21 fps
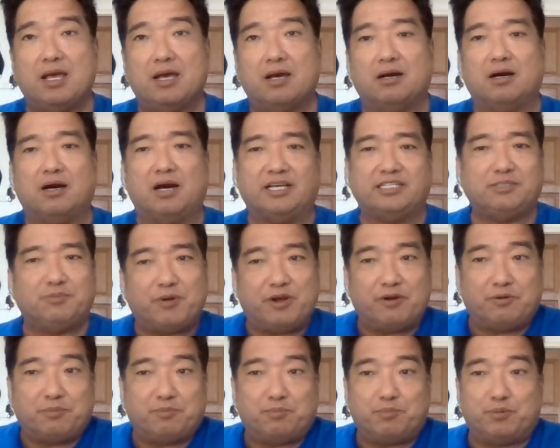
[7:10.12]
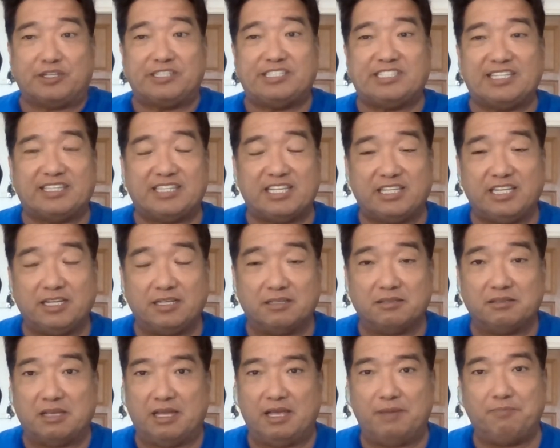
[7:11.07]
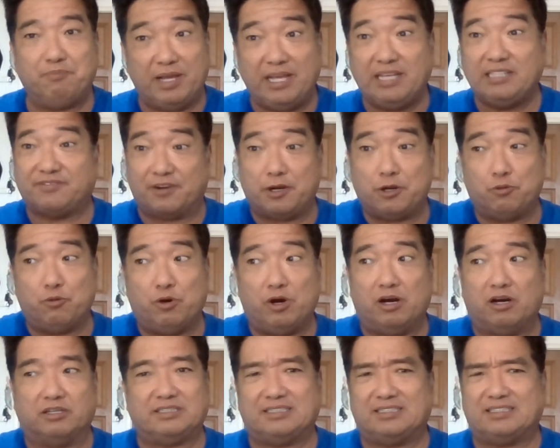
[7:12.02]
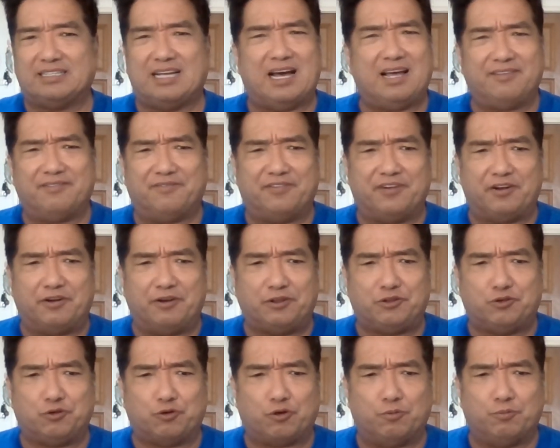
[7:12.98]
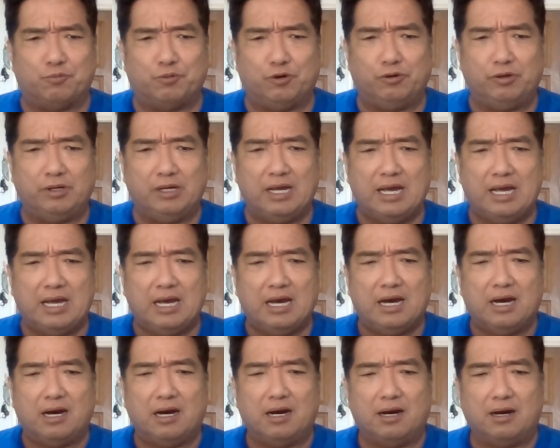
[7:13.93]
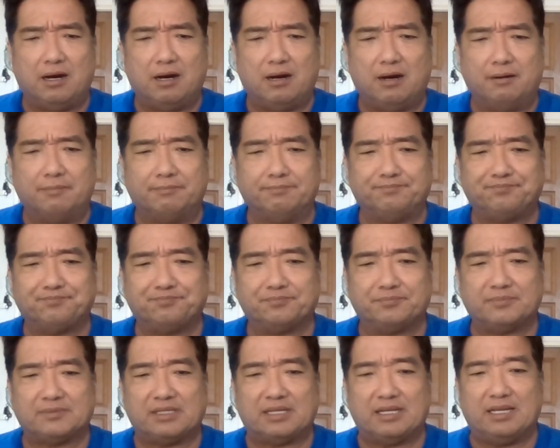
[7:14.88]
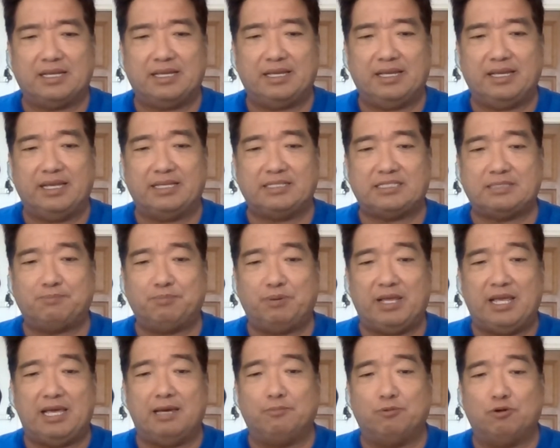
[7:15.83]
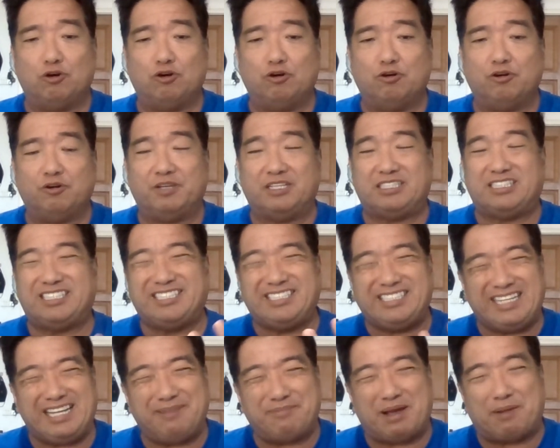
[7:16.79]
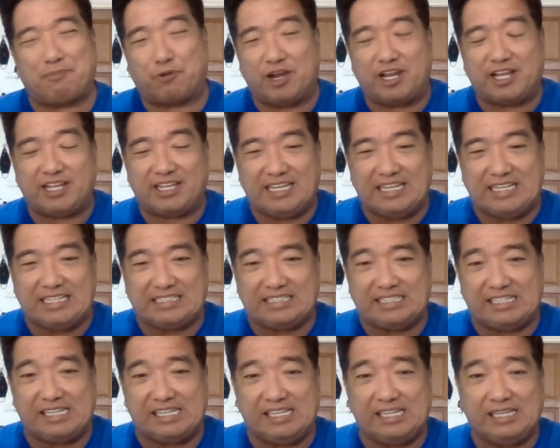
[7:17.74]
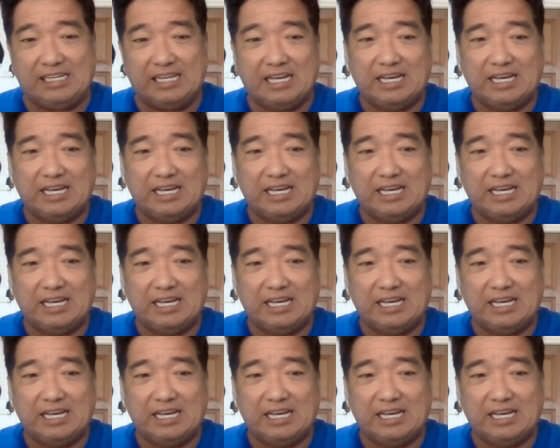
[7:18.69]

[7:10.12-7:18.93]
I used to play with print synthetic. It plays very well. It's not very durable. Um, it's playable. It's cheap. I break it easy.